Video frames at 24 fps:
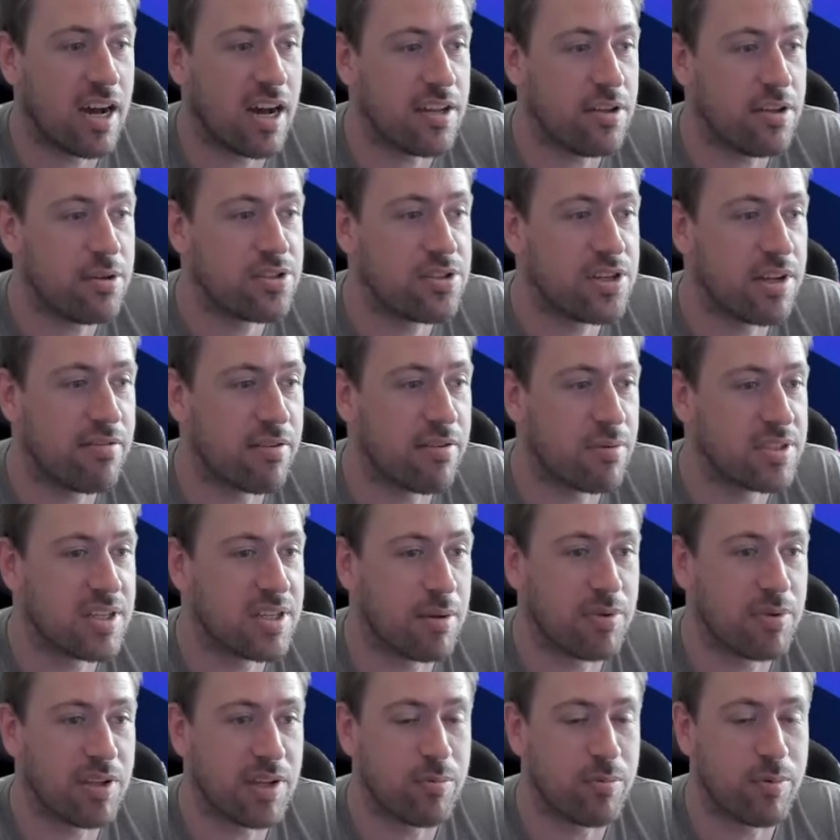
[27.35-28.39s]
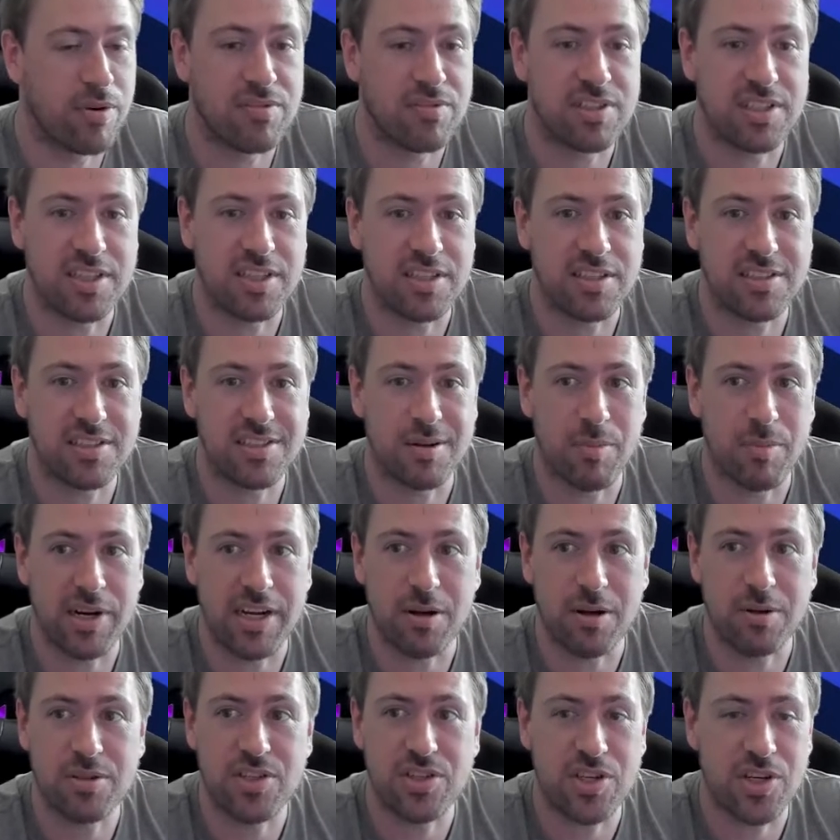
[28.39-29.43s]
usually from something we've seen somebody
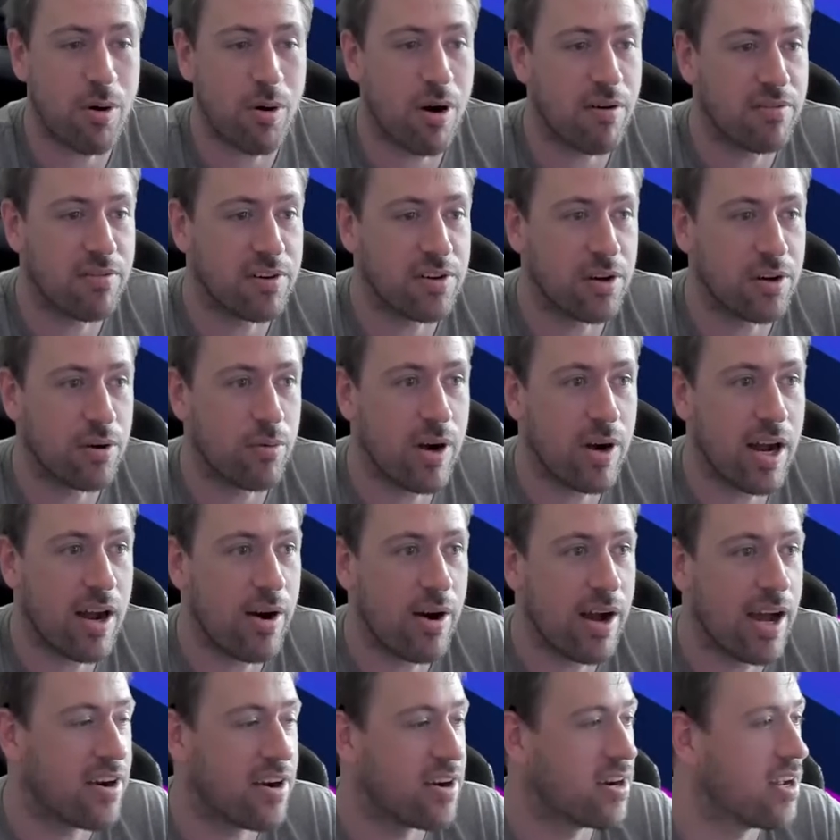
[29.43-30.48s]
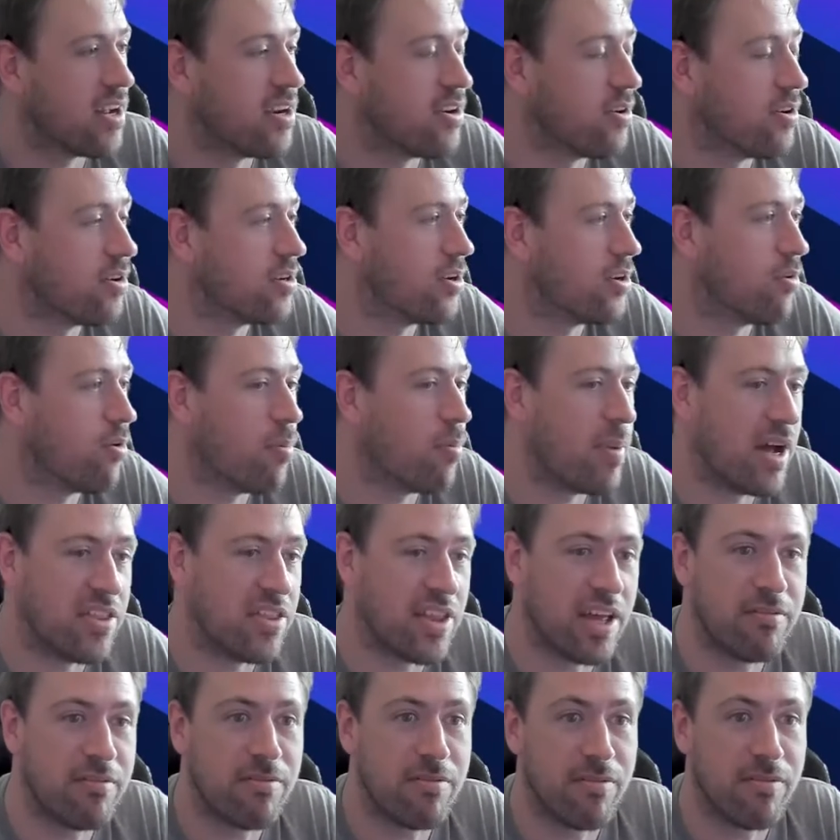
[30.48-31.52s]
else show off and go, wow, how did I not know about
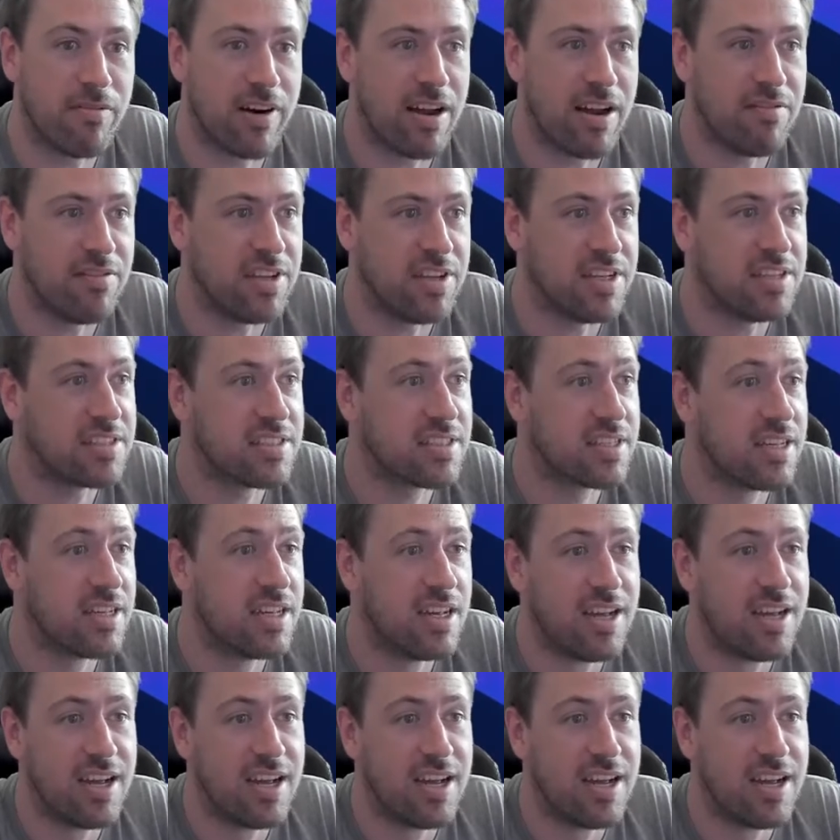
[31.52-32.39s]
that for 5 years?